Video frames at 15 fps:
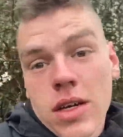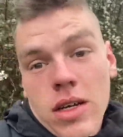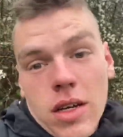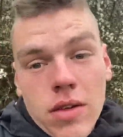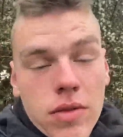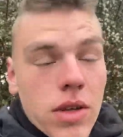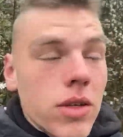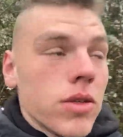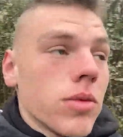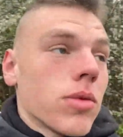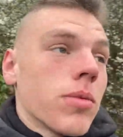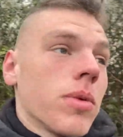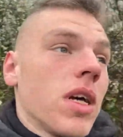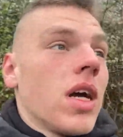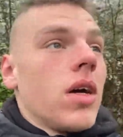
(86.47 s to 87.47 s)
even though you want
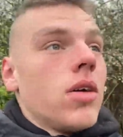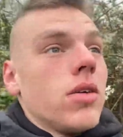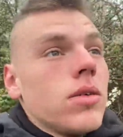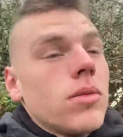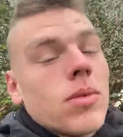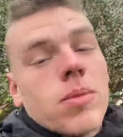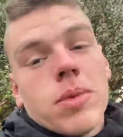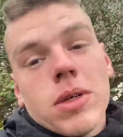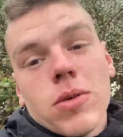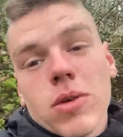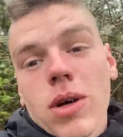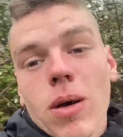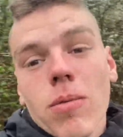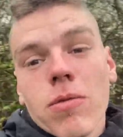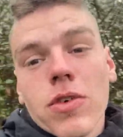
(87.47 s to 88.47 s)
to be at home and be all
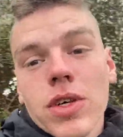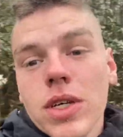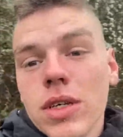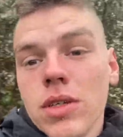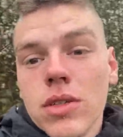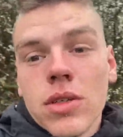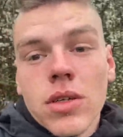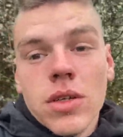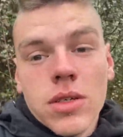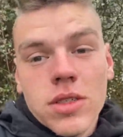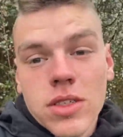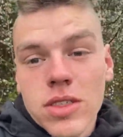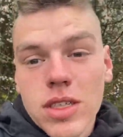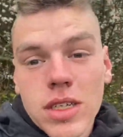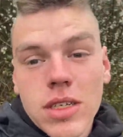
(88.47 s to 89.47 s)
comfy and
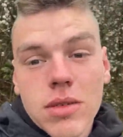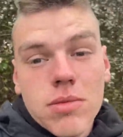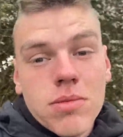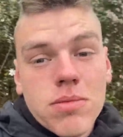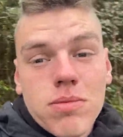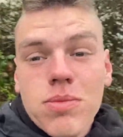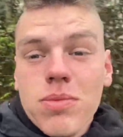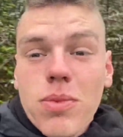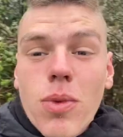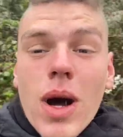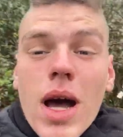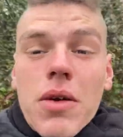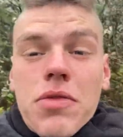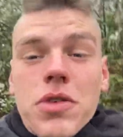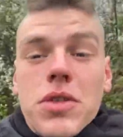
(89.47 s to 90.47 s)
just eat
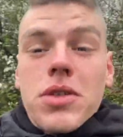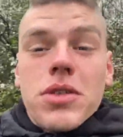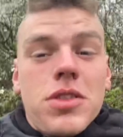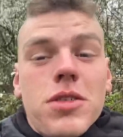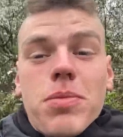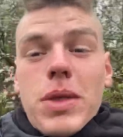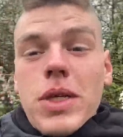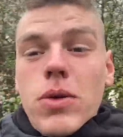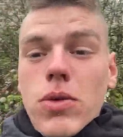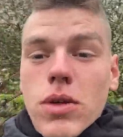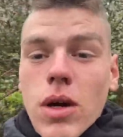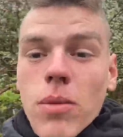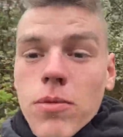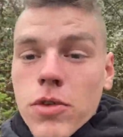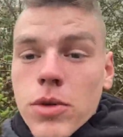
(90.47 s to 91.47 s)
whatever and just be all
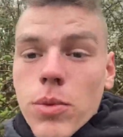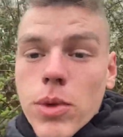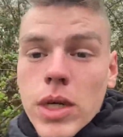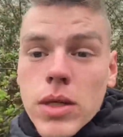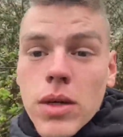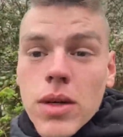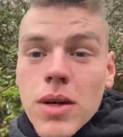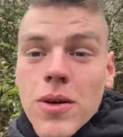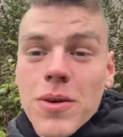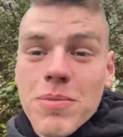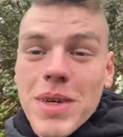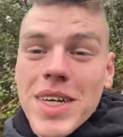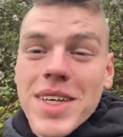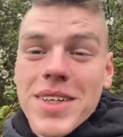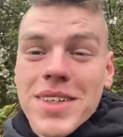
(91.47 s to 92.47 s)
comfort with, or
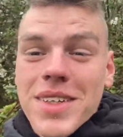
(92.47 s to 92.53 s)
be in